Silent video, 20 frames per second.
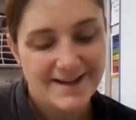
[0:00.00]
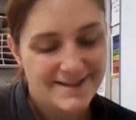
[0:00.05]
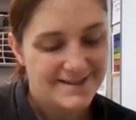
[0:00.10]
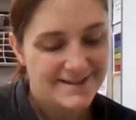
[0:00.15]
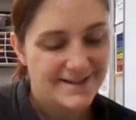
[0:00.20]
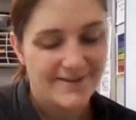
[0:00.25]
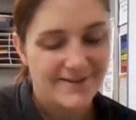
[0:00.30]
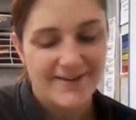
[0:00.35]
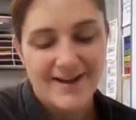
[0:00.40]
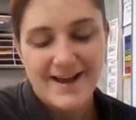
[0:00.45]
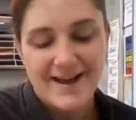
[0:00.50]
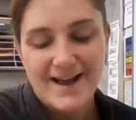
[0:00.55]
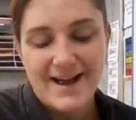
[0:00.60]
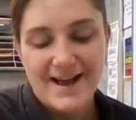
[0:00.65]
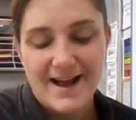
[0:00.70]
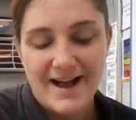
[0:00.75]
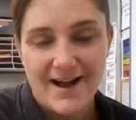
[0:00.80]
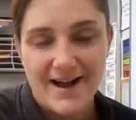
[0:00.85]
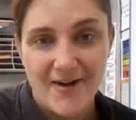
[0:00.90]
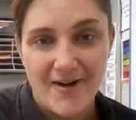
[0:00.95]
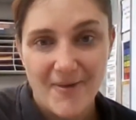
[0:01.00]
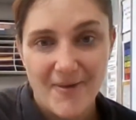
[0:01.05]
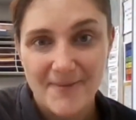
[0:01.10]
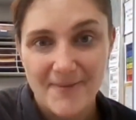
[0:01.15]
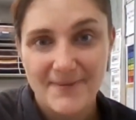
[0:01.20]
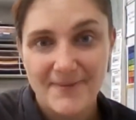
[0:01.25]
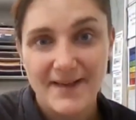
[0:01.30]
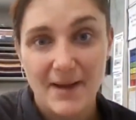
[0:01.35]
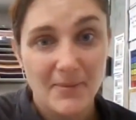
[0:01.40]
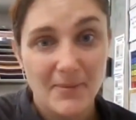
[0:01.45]
So
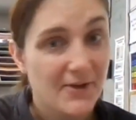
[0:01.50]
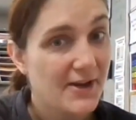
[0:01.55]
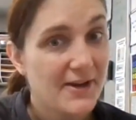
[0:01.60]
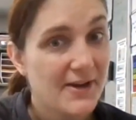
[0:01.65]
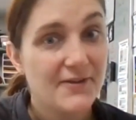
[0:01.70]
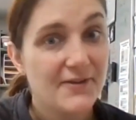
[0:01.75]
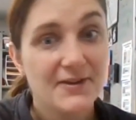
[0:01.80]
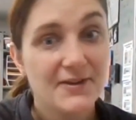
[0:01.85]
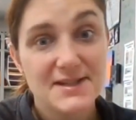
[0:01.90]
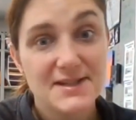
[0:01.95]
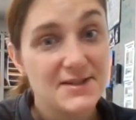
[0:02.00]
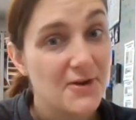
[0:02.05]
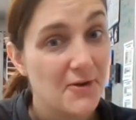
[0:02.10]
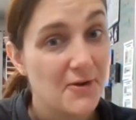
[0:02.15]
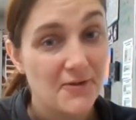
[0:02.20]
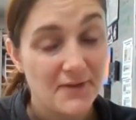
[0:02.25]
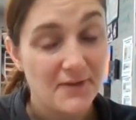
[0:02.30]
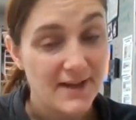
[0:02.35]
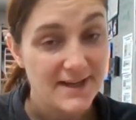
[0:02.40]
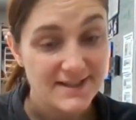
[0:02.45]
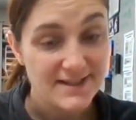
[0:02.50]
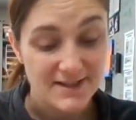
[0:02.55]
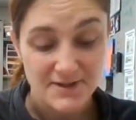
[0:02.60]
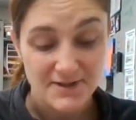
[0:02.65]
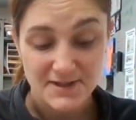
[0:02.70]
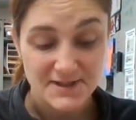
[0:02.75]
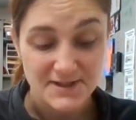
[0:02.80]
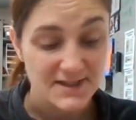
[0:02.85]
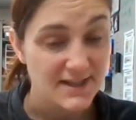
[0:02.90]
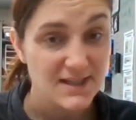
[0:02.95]
I'm looking for snowflakes that are
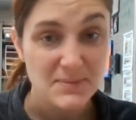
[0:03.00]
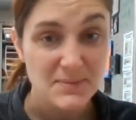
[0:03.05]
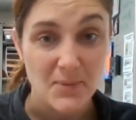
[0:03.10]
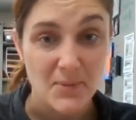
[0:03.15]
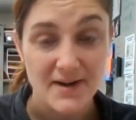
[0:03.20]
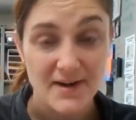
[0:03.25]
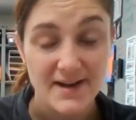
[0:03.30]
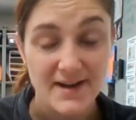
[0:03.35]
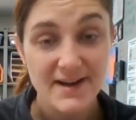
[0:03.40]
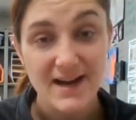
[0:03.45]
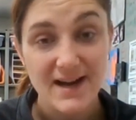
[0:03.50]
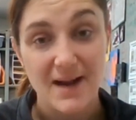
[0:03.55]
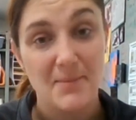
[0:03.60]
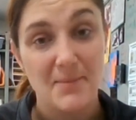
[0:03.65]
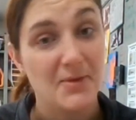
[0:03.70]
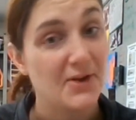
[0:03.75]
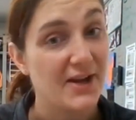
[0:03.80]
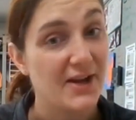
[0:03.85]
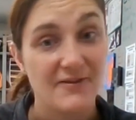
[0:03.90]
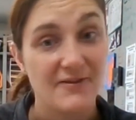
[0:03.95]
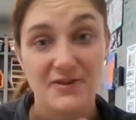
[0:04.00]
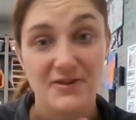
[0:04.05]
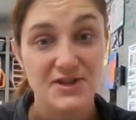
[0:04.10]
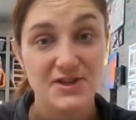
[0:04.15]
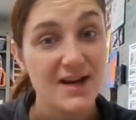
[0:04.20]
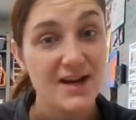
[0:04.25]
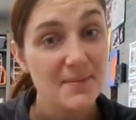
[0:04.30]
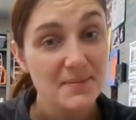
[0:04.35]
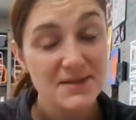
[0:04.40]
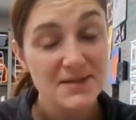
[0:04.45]
6-pointed. I'm looking for
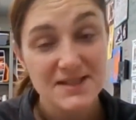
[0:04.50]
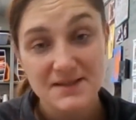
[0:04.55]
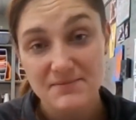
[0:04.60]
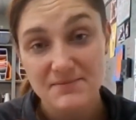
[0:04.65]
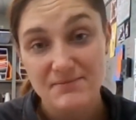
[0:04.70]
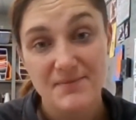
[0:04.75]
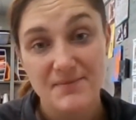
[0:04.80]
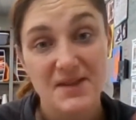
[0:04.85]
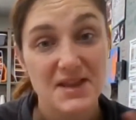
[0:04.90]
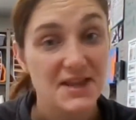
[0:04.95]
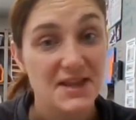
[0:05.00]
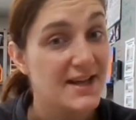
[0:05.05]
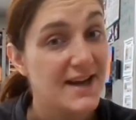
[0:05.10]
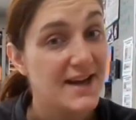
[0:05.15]
shapes, thin